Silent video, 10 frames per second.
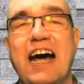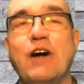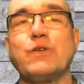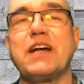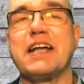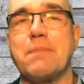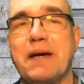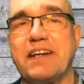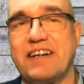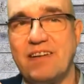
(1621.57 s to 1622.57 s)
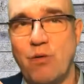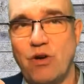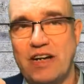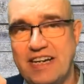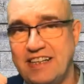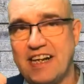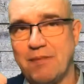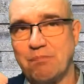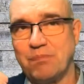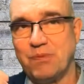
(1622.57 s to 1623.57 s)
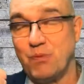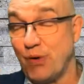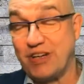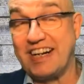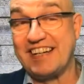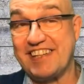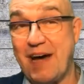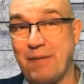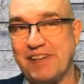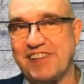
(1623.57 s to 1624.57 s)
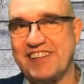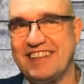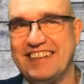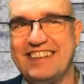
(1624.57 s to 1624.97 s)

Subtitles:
how to get a better income working less hours.